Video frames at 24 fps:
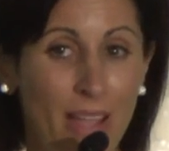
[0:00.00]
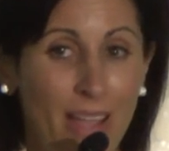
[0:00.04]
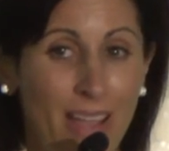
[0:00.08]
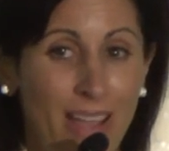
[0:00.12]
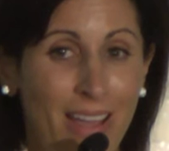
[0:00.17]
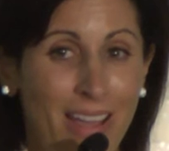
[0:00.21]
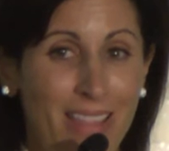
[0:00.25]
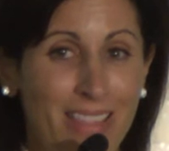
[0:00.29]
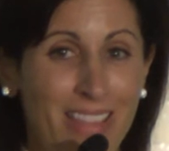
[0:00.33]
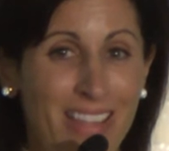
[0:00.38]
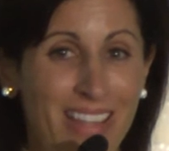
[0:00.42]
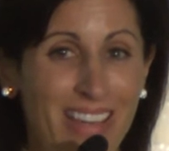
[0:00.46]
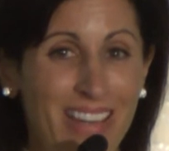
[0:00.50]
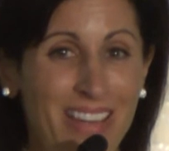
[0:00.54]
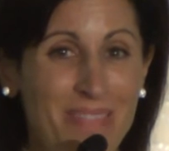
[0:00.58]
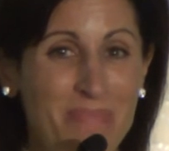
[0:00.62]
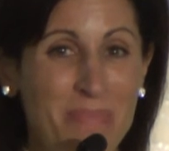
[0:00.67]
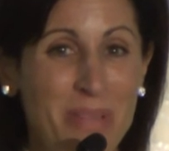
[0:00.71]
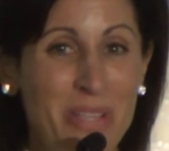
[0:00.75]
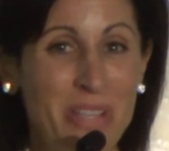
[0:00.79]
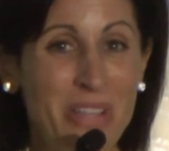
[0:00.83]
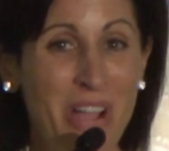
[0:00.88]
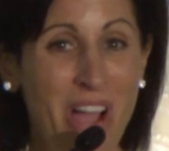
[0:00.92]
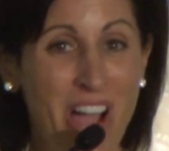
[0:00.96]
And
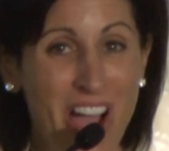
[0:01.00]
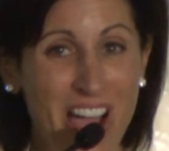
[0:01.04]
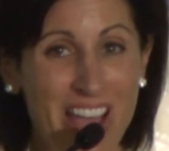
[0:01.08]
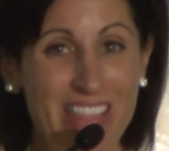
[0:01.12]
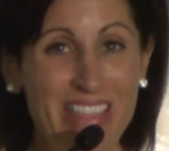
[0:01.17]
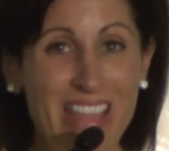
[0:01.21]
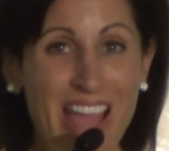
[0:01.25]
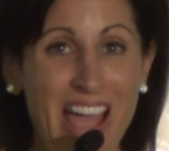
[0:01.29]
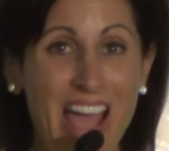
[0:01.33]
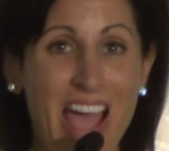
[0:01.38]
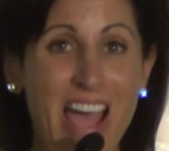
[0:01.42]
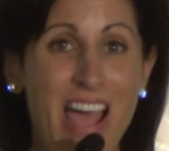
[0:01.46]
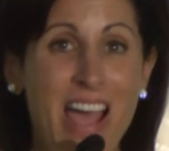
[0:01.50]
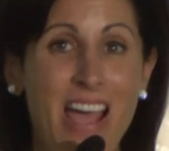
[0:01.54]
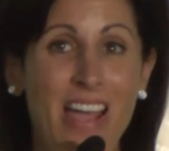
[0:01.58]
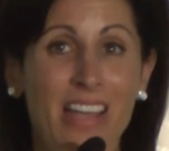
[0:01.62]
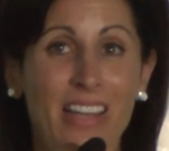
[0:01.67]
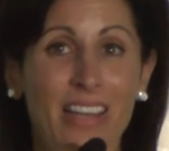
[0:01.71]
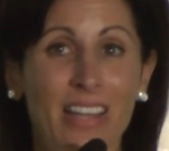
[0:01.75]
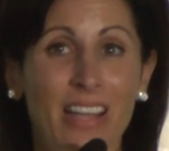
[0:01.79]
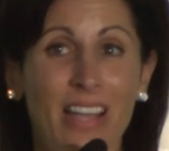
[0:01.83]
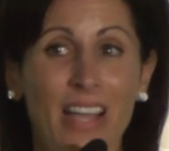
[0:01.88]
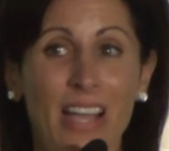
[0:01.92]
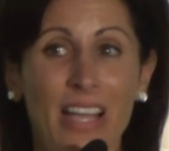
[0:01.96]
then beyond
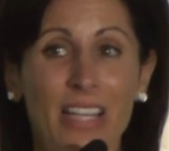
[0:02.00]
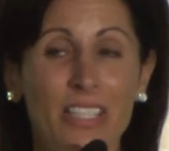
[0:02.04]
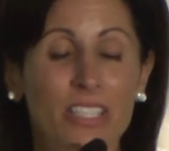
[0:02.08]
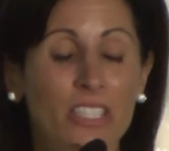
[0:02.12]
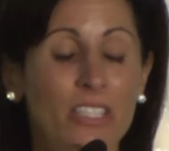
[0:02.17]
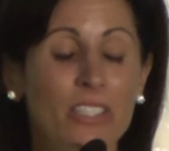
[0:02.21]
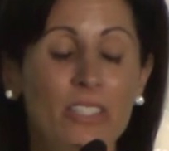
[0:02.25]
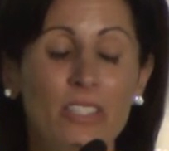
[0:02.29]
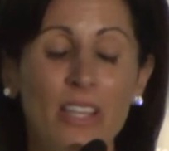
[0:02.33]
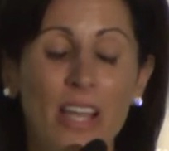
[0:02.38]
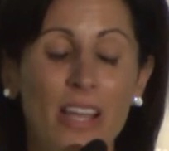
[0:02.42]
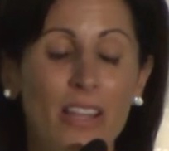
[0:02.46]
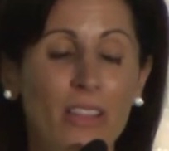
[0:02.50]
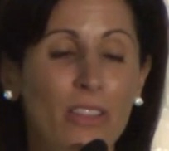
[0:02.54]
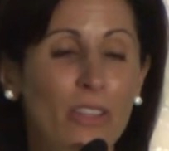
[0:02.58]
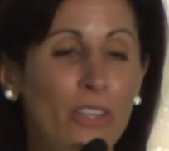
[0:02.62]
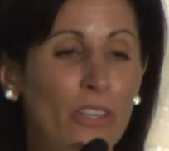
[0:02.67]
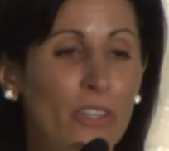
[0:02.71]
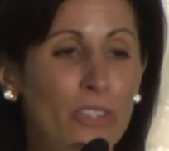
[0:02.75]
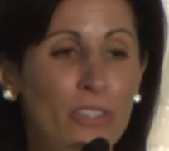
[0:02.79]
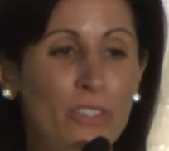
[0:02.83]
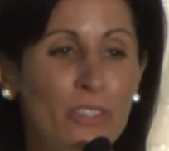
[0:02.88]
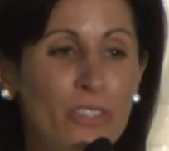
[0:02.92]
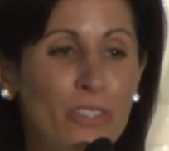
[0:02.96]
that, I
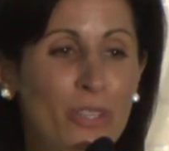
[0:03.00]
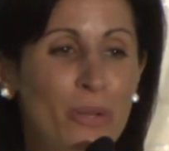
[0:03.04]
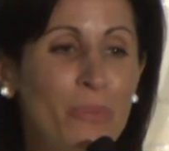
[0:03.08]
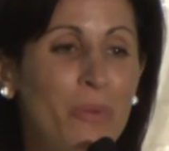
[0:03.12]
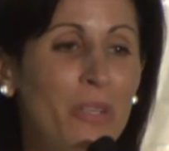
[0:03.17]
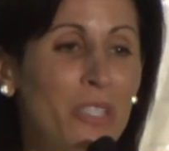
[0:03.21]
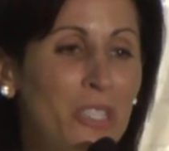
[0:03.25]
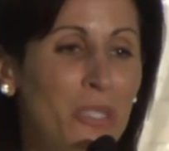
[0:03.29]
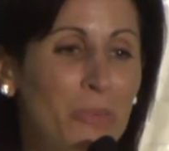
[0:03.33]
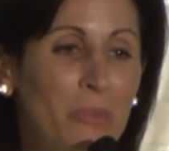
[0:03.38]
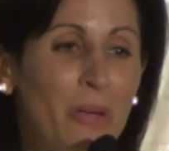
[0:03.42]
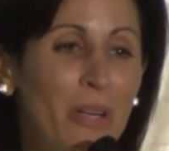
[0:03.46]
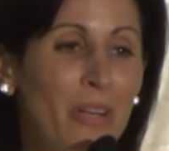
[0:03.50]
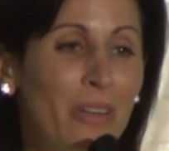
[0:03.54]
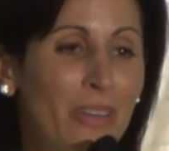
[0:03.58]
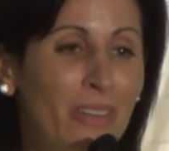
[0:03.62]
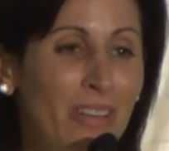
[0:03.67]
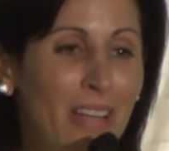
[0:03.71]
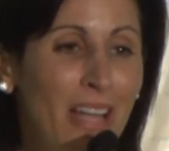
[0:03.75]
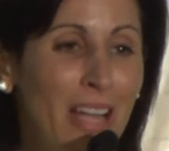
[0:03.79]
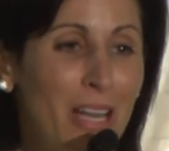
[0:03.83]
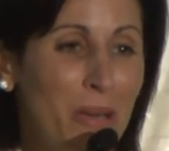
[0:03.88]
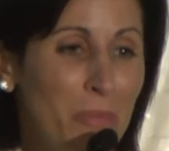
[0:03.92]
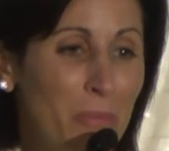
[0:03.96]
learned so much
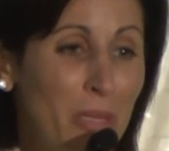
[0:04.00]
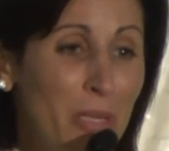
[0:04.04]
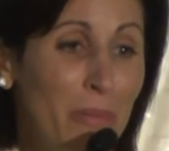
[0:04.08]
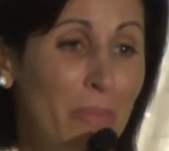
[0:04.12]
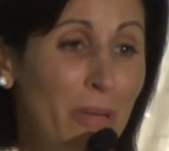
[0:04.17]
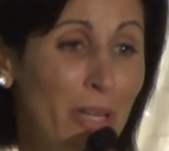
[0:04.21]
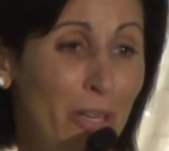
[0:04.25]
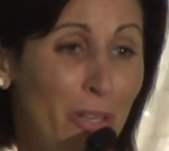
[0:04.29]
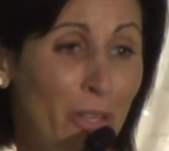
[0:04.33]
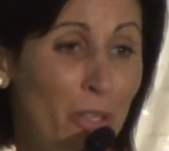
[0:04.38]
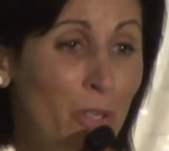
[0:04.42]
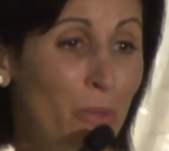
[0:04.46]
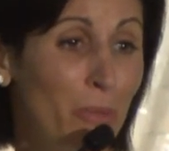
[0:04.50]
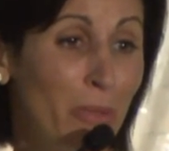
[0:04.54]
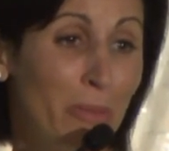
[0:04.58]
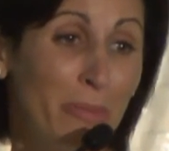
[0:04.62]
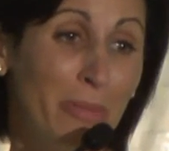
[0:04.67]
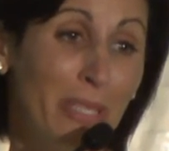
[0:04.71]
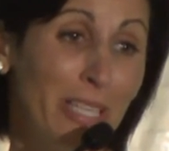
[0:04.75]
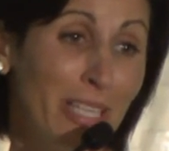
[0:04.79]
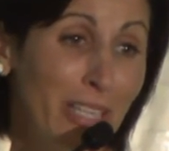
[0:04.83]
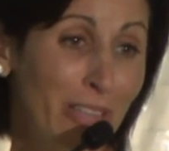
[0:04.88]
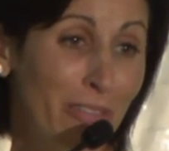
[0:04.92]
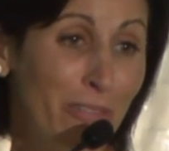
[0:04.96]
about how to be a better
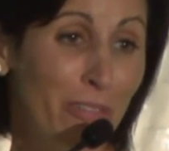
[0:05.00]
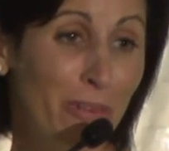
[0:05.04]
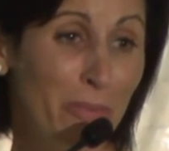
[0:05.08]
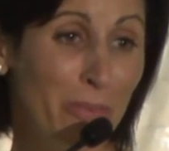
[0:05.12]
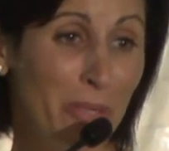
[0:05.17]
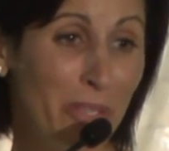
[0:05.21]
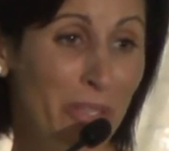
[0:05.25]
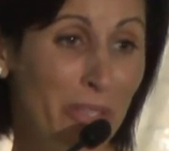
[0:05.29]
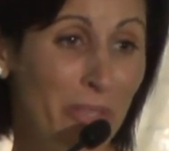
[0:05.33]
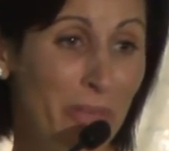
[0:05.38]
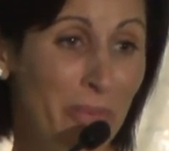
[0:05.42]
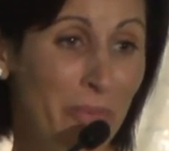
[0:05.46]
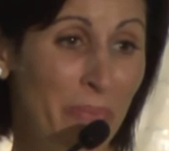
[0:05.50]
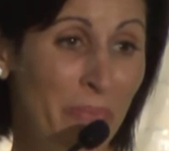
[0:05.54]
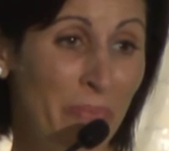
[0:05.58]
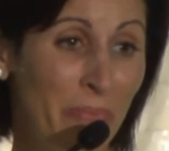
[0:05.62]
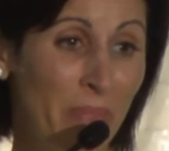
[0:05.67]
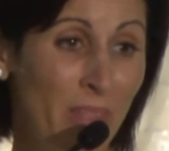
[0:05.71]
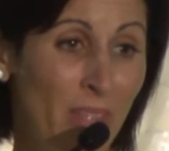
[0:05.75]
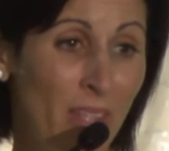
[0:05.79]
human being from you.